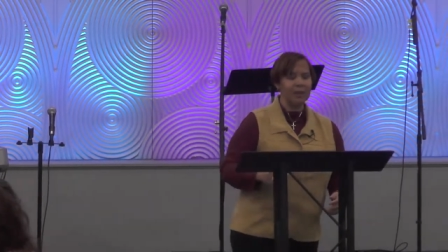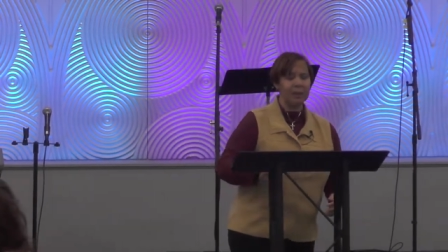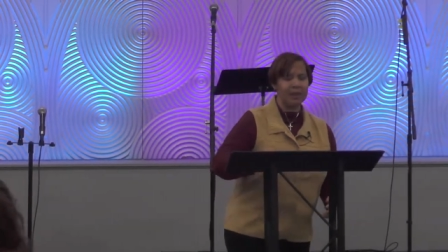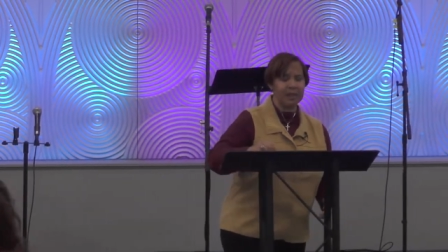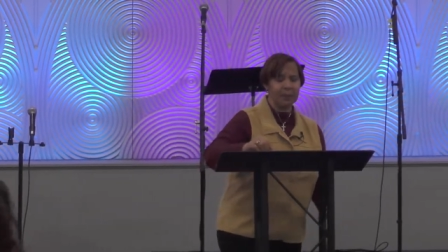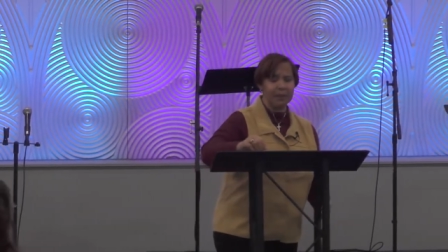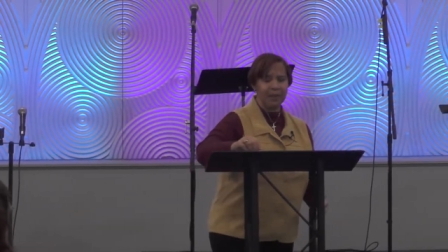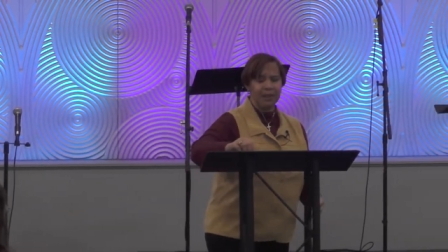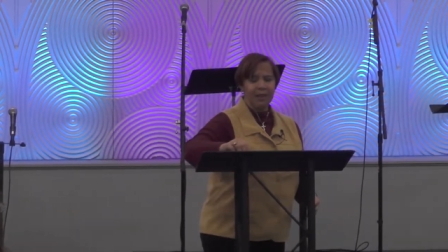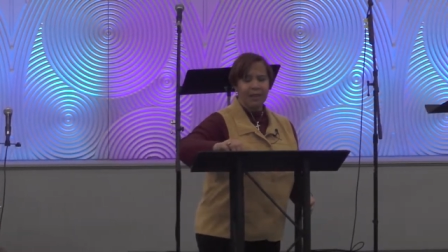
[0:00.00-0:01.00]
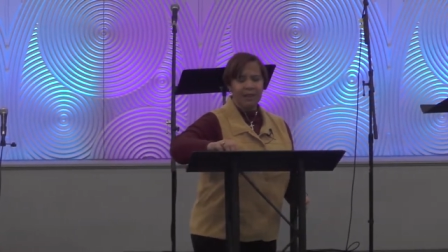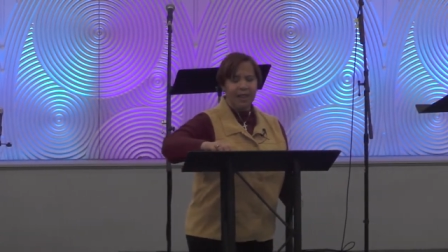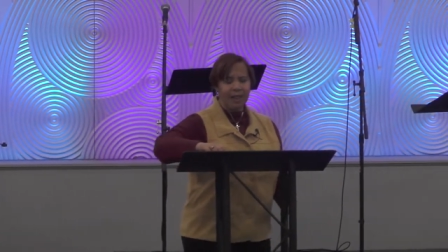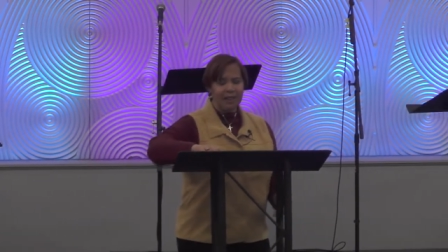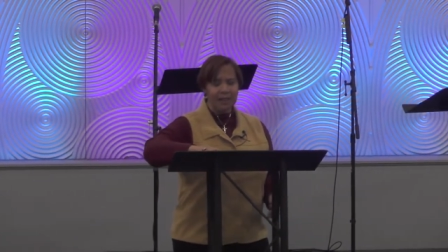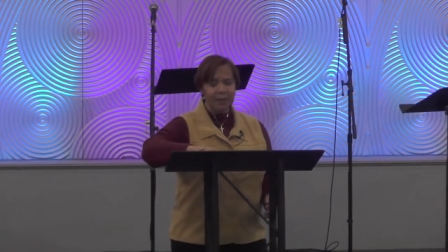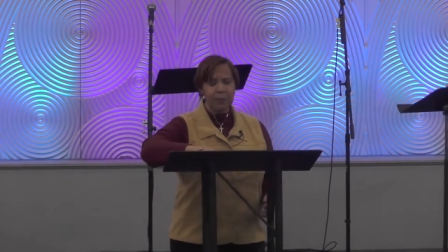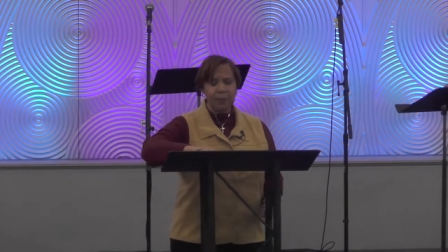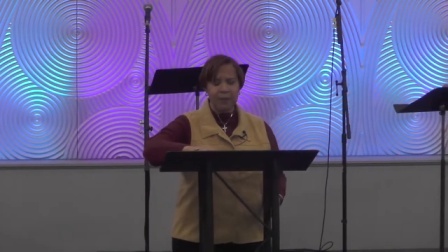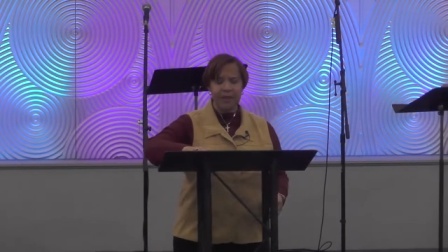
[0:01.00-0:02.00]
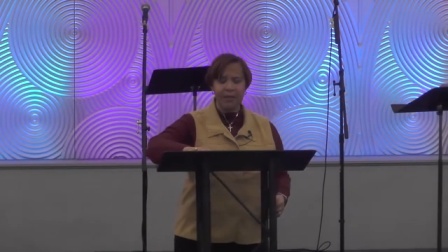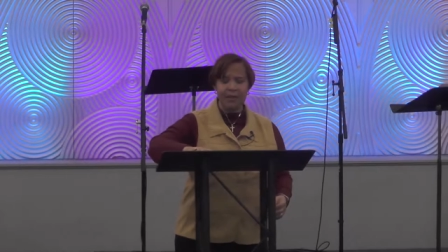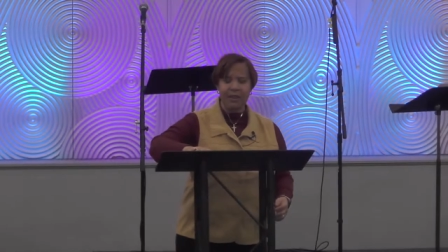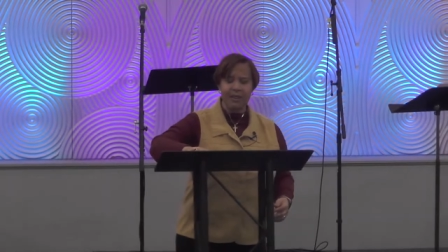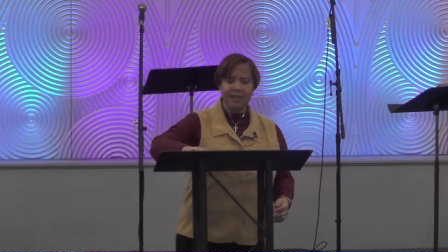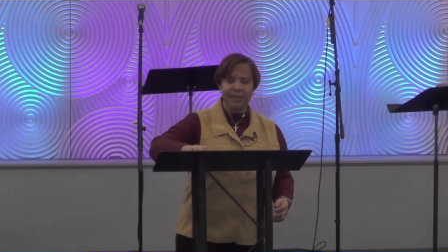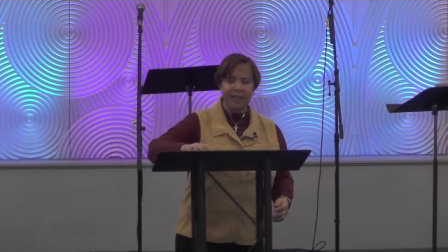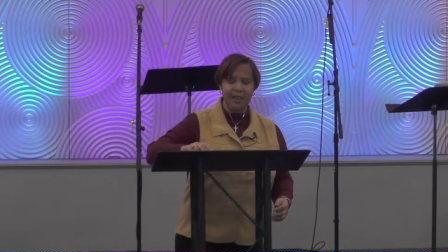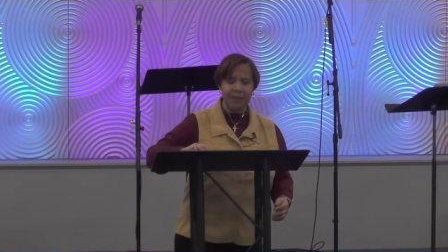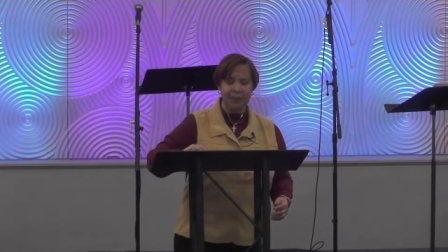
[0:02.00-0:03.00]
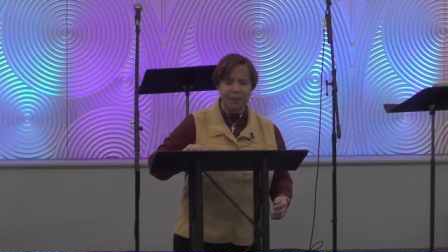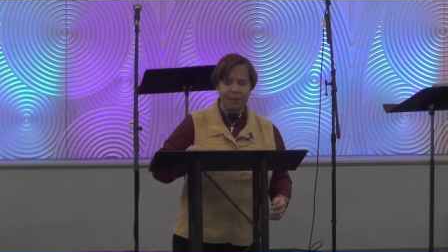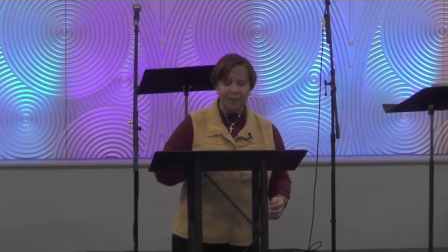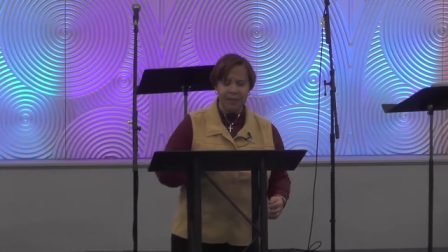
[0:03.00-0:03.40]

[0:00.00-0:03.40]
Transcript: to be something. God has put it on the inside of you.